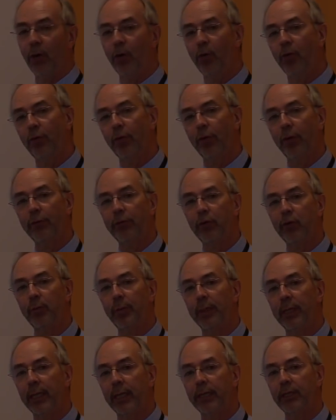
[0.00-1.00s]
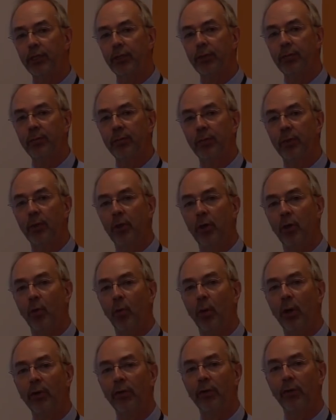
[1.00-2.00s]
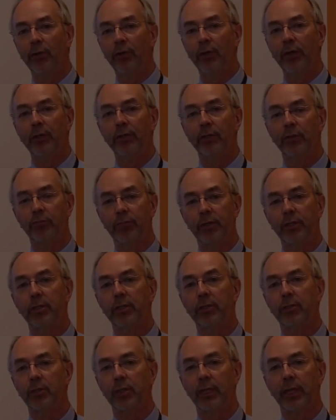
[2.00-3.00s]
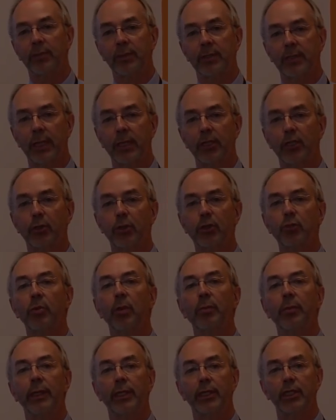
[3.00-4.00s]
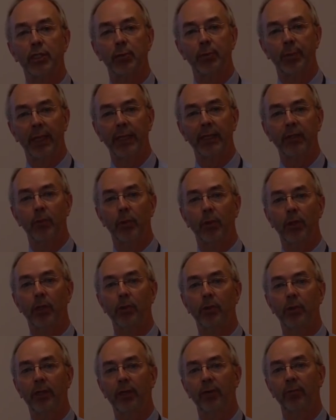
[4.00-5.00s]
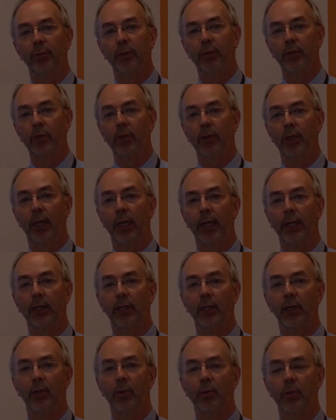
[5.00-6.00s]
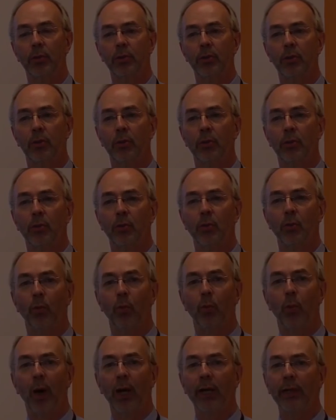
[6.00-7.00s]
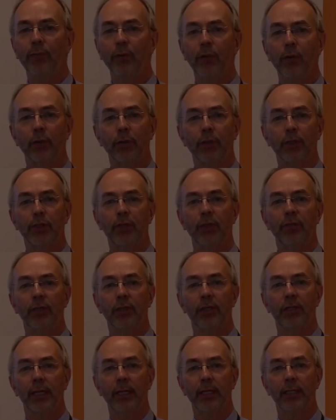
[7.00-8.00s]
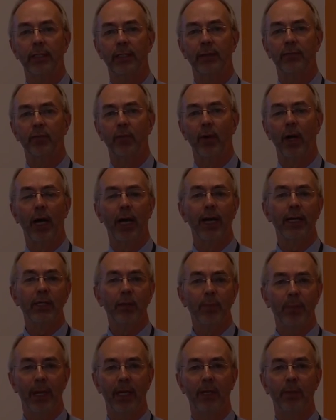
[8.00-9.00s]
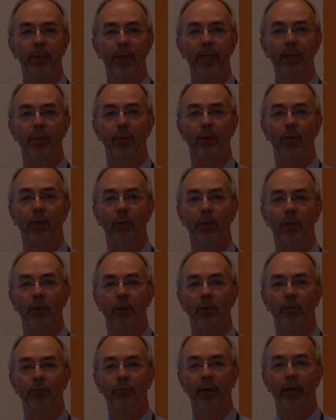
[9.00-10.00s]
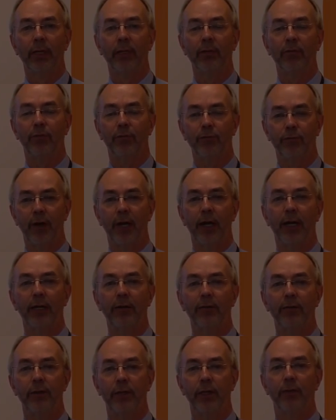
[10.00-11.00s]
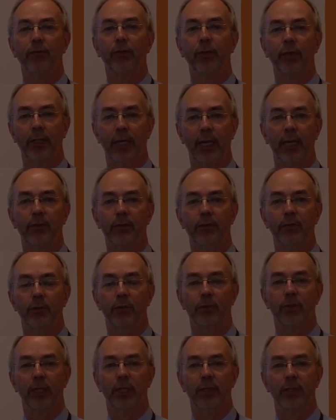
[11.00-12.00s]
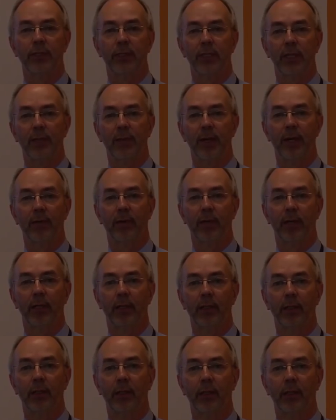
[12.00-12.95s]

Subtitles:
an awful lot of duplication. One of the things that residents kept saying to us when we explained what local government looked like was, why have you got the chief executives, highly paid people, running five different councils in the same area?